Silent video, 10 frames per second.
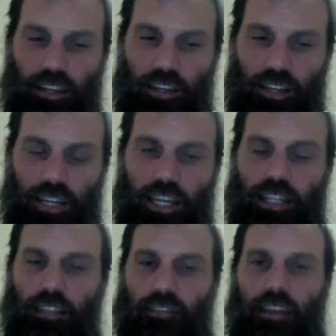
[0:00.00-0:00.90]

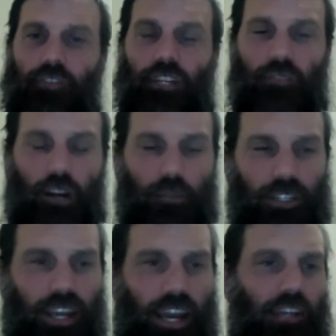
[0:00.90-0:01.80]
in 7
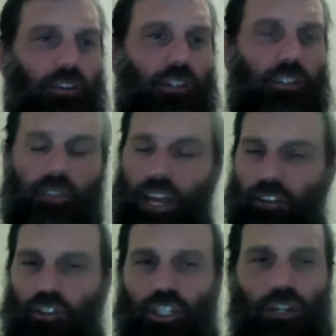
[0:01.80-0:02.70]
environmental categories of
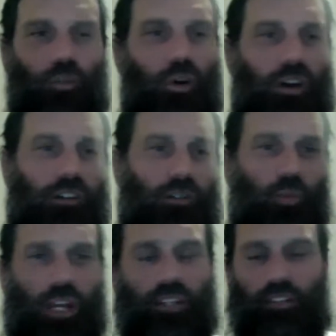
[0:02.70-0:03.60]
energy and water and
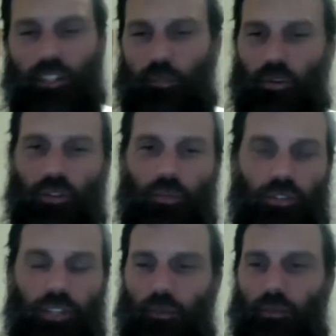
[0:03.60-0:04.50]
waste,
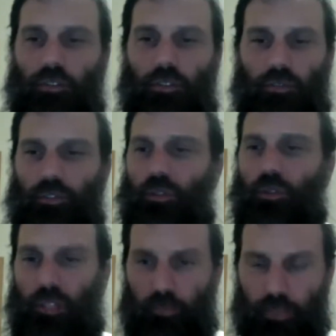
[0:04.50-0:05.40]
disposables, chemicals,
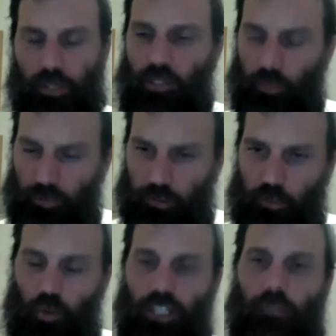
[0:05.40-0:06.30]
food, and building, we have a
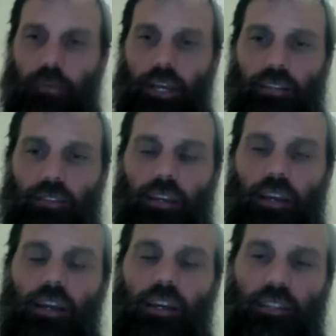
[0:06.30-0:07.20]
points-based
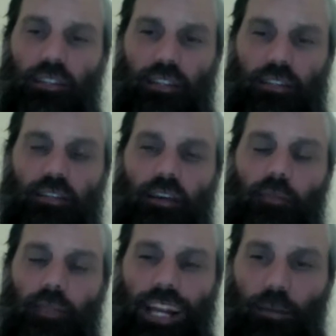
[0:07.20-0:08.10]

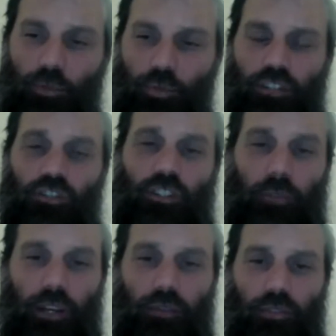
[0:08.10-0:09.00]
system that helps restaurants
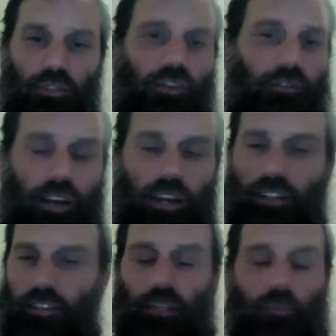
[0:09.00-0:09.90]
become certified.
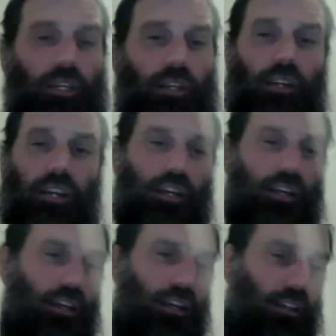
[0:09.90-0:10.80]
This could be
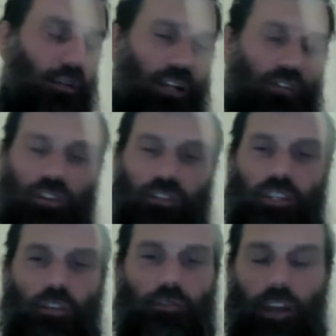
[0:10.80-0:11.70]
the restaurants
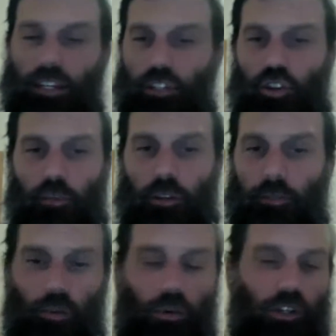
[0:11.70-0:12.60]
that you find at Terminal
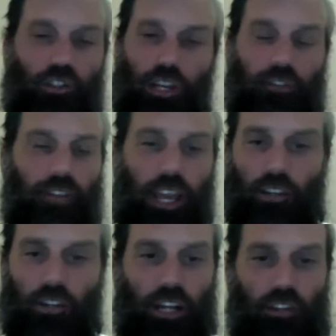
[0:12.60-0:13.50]
4 at JFK
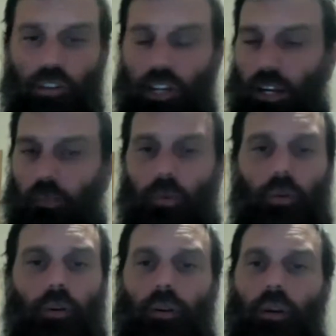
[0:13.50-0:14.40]
International
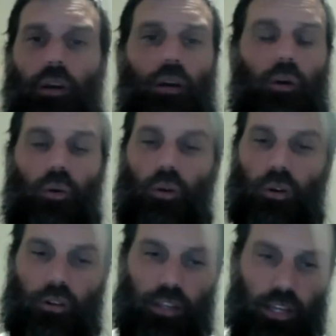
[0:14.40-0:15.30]
Airport,
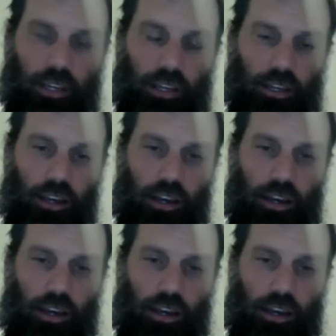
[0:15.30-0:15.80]
or the